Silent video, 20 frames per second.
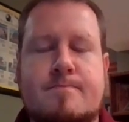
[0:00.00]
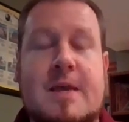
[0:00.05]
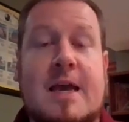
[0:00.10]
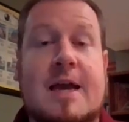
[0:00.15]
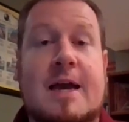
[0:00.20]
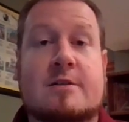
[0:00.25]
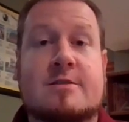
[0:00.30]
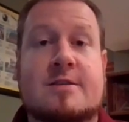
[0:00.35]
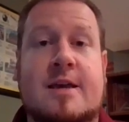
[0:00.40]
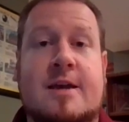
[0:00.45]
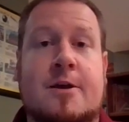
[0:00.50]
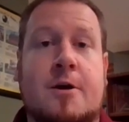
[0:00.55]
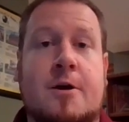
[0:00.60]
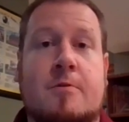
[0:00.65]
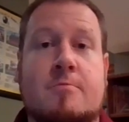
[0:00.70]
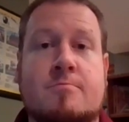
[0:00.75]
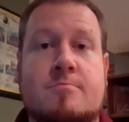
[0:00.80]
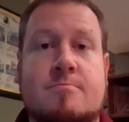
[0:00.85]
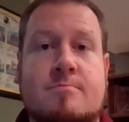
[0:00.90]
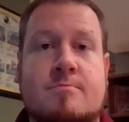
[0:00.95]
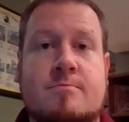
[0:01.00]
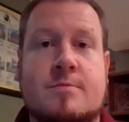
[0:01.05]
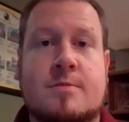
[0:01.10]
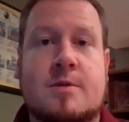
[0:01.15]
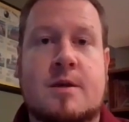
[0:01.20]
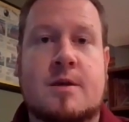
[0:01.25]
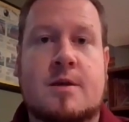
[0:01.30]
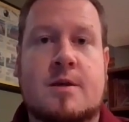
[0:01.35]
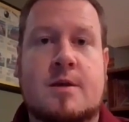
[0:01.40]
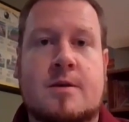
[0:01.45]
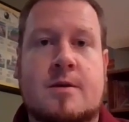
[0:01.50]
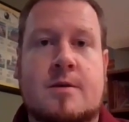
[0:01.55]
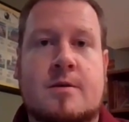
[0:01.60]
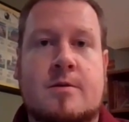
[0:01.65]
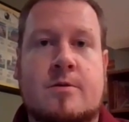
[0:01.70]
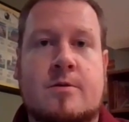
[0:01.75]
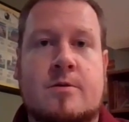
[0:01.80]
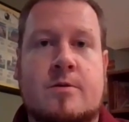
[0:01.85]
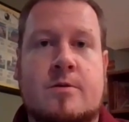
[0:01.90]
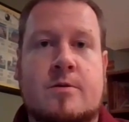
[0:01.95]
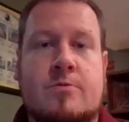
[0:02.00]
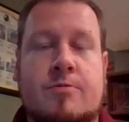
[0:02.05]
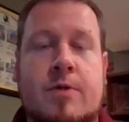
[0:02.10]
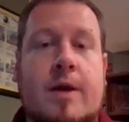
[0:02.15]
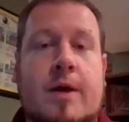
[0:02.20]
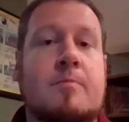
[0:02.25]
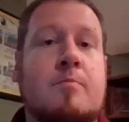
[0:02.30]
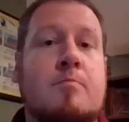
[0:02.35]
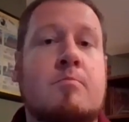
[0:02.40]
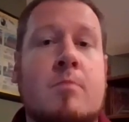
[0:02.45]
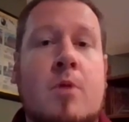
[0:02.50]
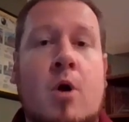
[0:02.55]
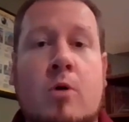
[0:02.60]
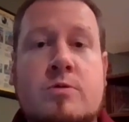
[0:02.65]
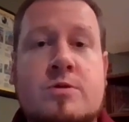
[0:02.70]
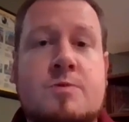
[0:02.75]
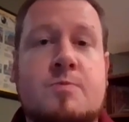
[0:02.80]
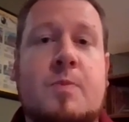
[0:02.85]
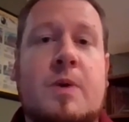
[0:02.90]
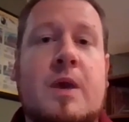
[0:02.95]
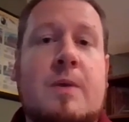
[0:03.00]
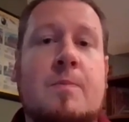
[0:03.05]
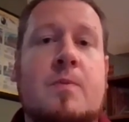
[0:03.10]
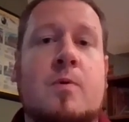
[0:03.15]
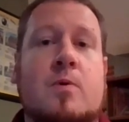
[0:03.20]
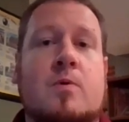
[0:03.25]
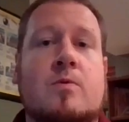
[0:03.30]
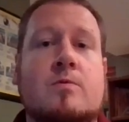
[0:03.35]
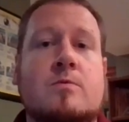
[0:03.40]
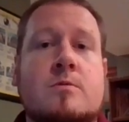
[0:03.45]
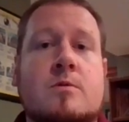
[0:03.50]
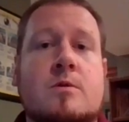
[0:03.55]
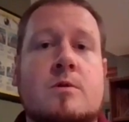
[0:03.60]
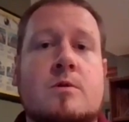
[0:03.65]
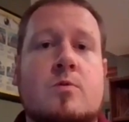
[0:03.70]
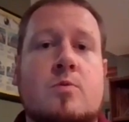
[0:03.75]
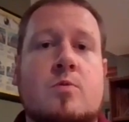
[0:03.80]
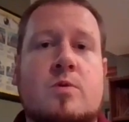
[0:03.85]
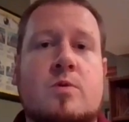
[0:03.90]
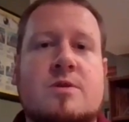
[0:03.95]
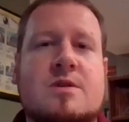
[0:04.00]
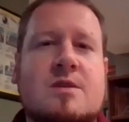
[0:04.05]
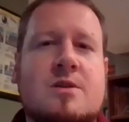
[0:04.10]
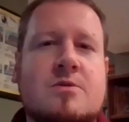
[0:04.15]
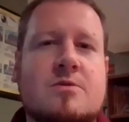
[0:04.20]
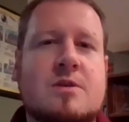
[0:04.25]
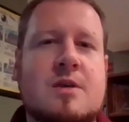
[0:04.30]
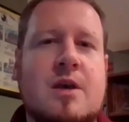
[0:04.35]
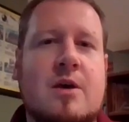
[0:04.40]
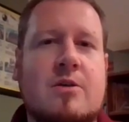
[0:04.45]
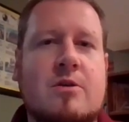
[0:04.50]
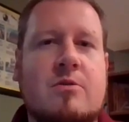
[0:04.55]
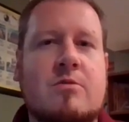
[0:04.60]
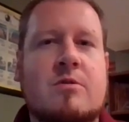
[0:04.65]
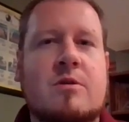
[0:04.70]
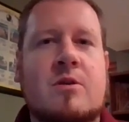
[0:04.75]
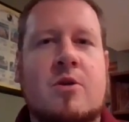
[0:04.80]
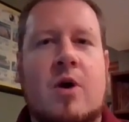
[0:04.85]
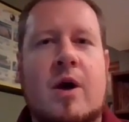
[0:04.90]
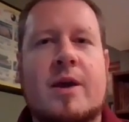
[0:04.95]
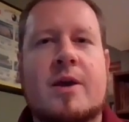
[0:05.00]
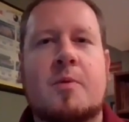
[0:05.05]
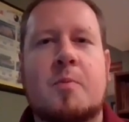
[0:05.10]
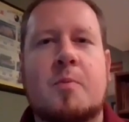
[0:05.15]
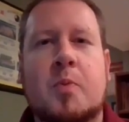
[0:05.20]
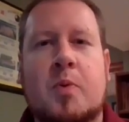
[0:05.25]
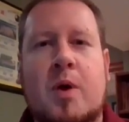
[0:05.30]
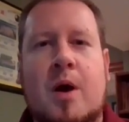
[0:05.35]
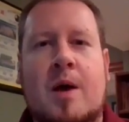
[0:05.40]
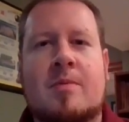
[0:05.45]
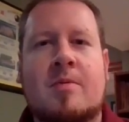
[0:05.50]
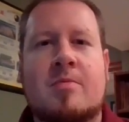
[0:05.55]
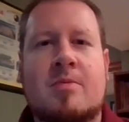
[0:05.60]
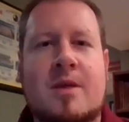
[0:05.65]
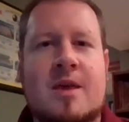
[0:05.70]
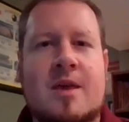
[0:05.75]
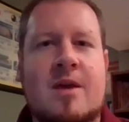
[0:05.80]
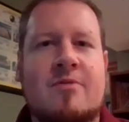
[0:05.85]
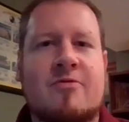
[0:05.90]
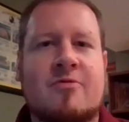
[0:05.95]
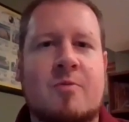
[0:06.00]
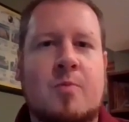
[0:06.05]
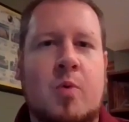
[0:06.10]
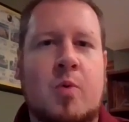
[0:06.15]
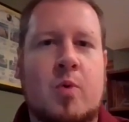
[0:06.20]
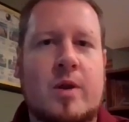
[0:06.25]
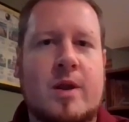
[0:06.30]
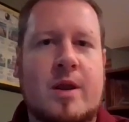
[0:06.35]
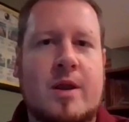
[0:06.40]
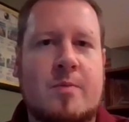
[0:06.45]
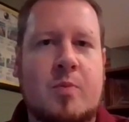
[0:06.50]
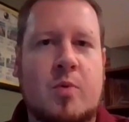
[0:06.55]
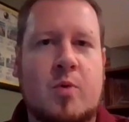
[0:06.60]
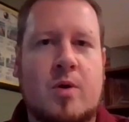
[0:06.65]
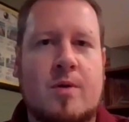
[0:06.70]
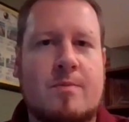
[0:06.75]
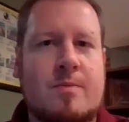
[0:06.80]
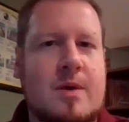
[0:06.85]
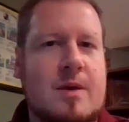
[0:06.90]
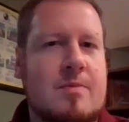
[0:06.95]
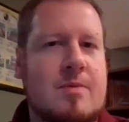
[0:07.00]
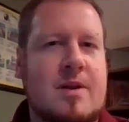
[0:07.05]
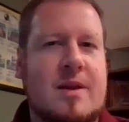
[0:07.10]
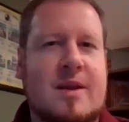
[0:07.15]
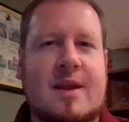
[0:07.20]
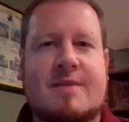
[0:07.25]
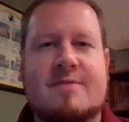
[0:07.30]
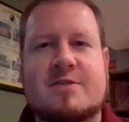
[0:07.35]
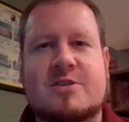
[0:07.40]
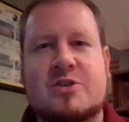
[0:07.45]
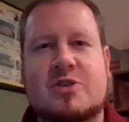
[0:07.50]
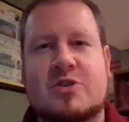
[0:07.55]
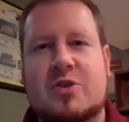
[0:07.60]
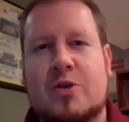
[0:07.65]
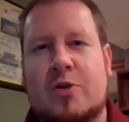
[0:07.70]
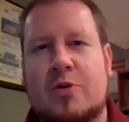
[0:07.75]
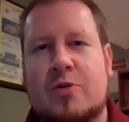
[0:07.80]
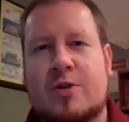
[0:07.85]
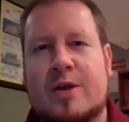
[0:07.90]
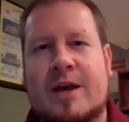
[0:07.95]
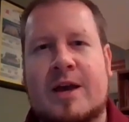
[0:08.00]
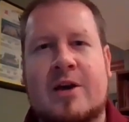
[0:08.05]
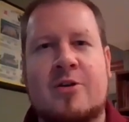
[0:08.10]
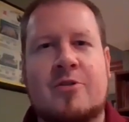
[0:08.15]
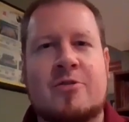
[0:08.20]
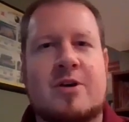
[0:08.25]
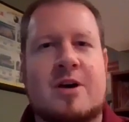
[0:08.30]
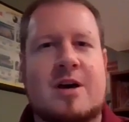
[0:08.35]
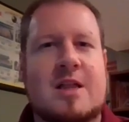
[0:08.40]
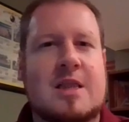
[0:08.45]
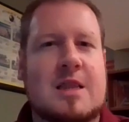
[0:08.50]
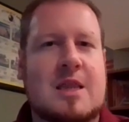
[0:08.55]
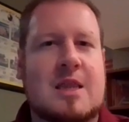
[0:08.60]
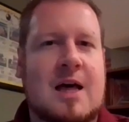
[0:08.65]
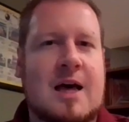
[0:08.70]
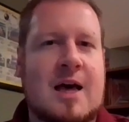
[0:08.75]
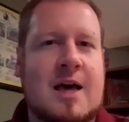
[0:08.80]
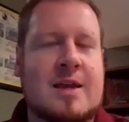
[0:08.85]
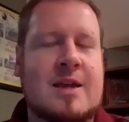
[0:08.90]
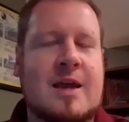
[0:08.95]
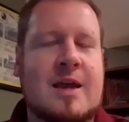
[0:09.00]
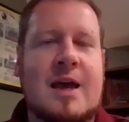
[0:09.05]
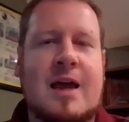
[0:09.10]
How's that go? Right? Most people would still tell you, I could probably get from point A to point B, but I'd have to slow down a lot.